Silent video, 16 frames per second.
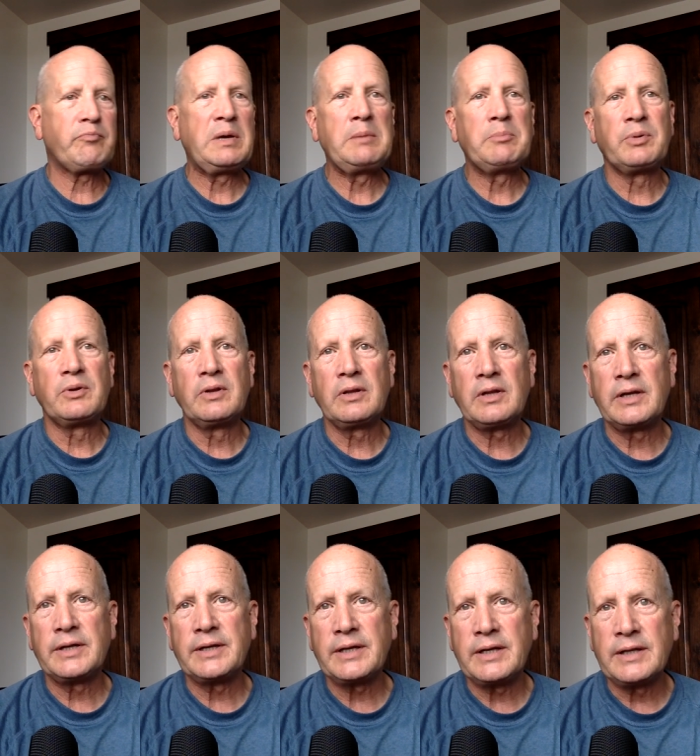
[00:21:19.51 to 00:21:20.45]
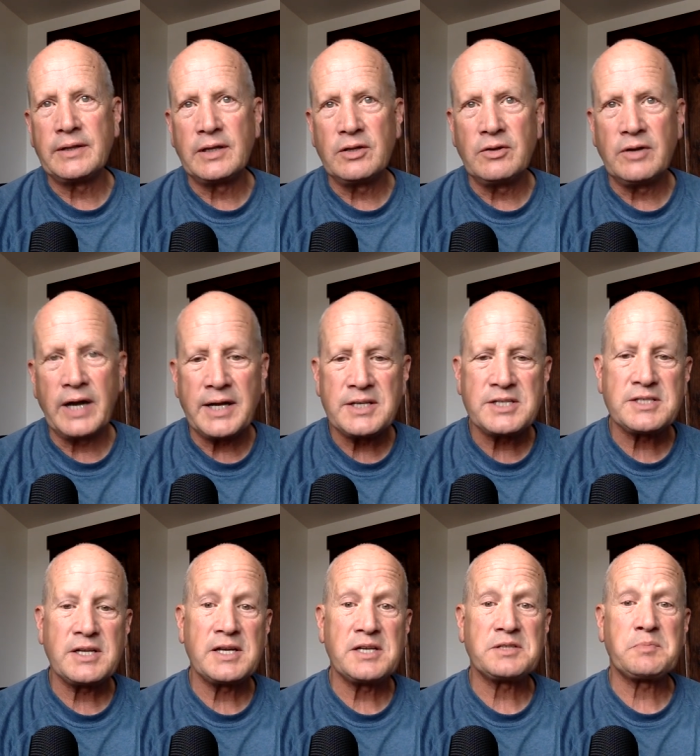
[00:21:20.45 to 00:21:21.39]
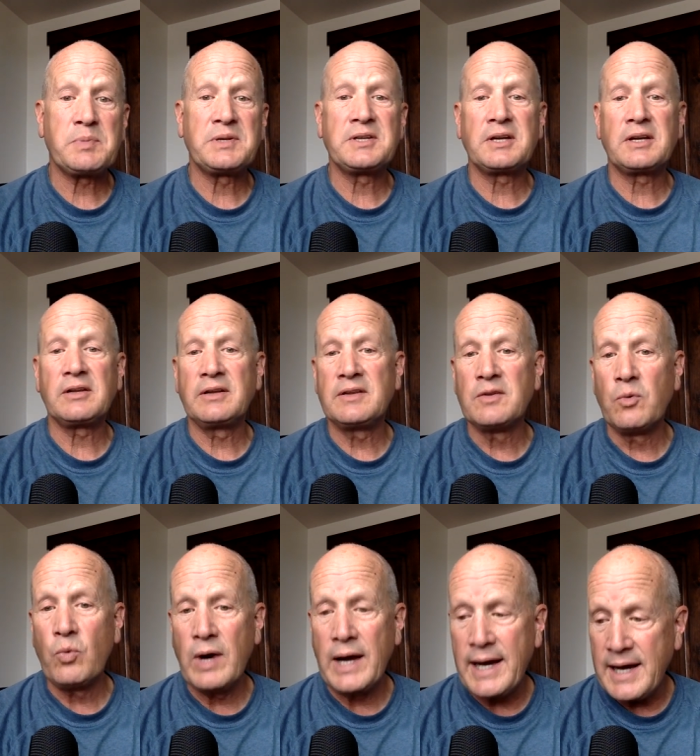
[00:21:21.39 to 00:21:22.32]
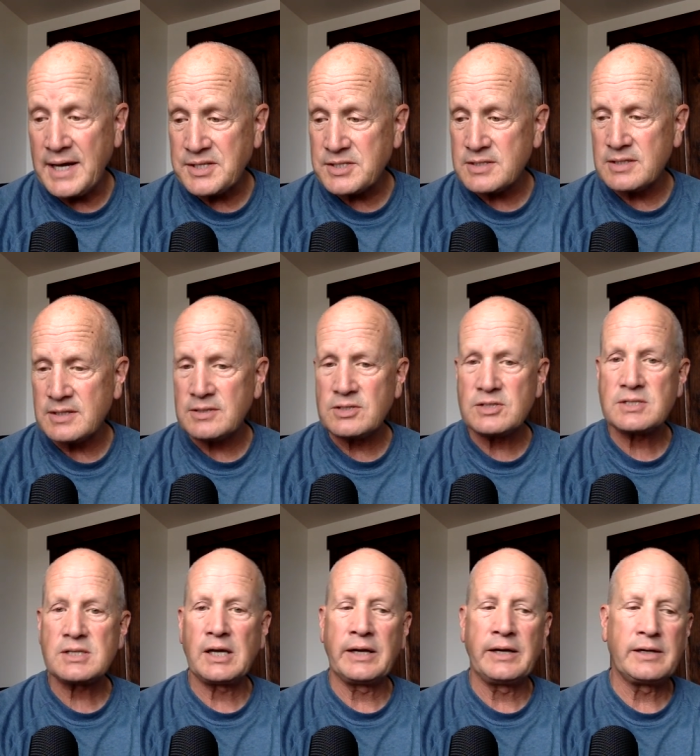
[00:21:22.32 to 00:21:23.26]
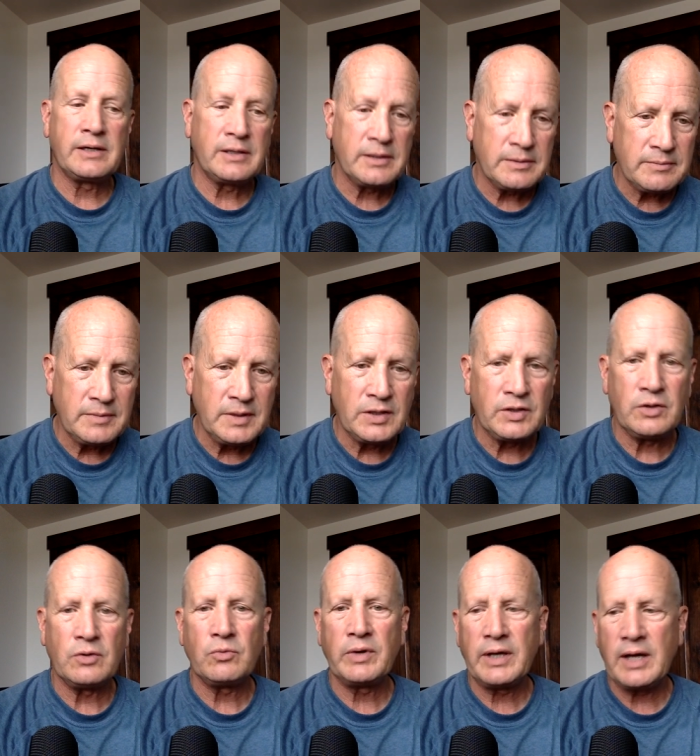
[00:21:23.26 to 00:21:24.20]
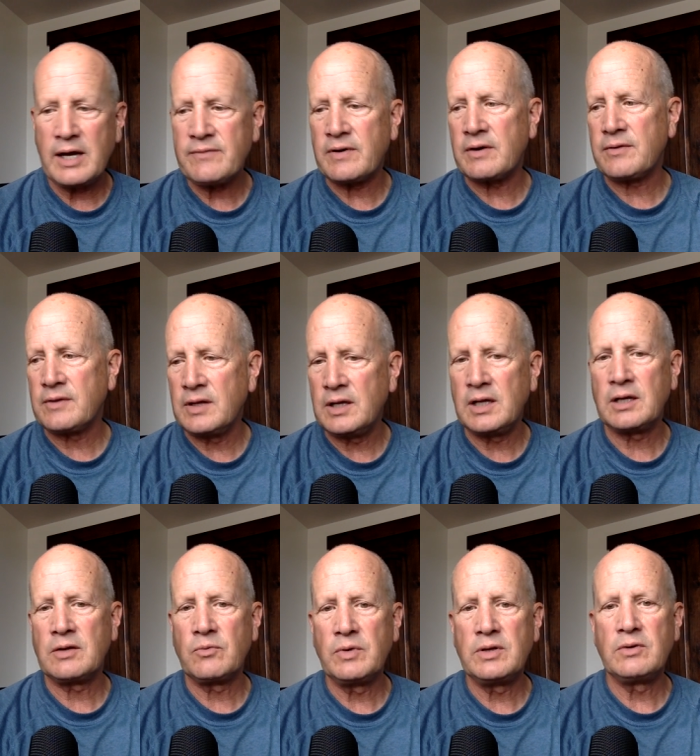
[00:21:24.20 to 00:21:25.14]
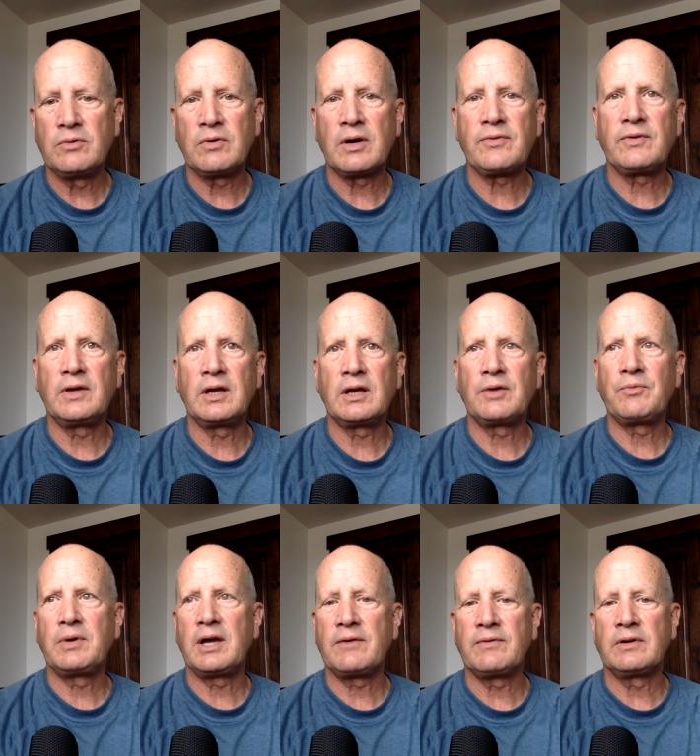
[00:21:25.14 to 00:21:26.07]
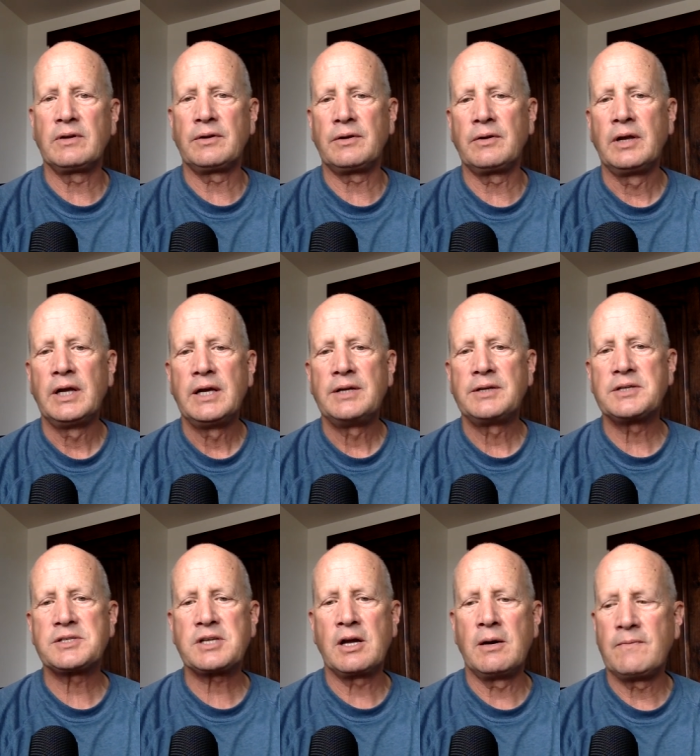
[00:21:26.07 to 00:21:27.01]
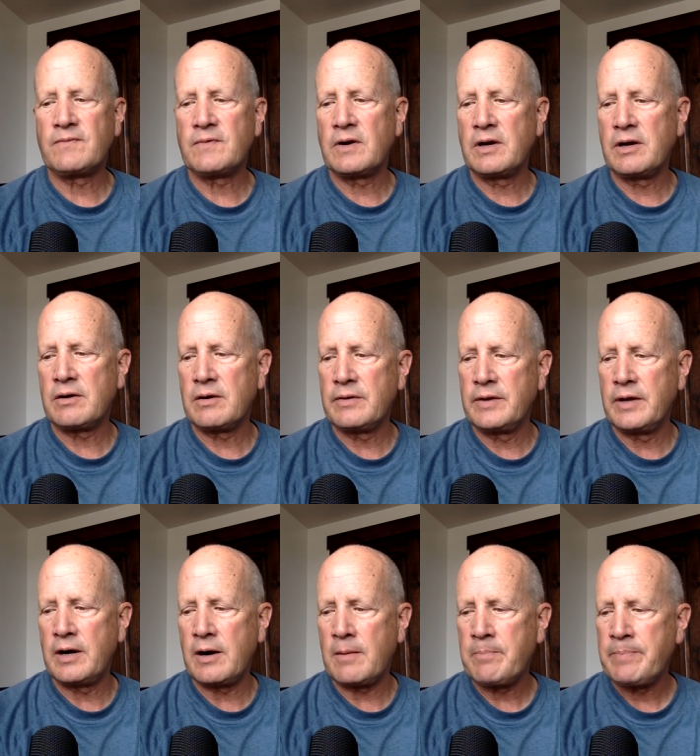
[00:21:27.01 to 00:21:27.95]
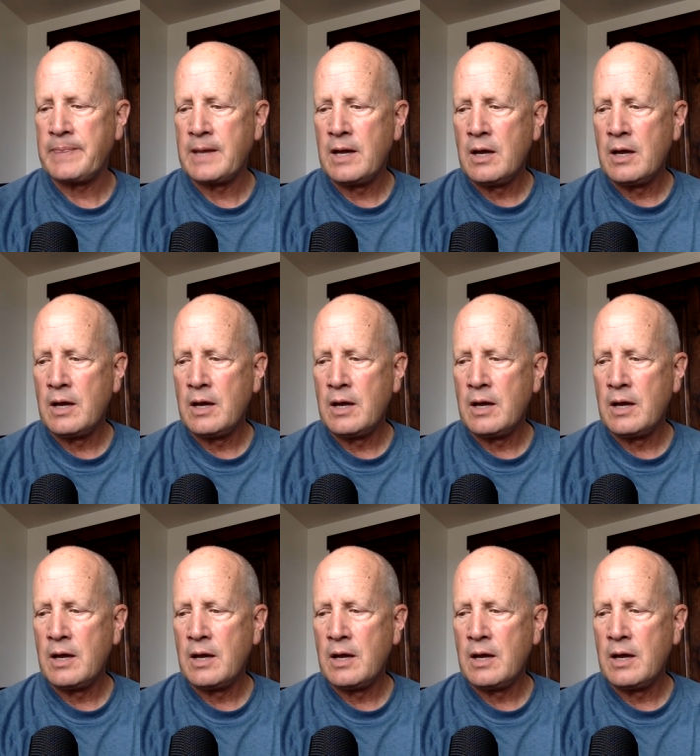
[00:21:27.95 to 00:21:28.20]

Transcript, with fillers: people in the United States, particularly in the West, that just kind of, you know, we have our thing and we do our thing and we have a little discomfort here and there.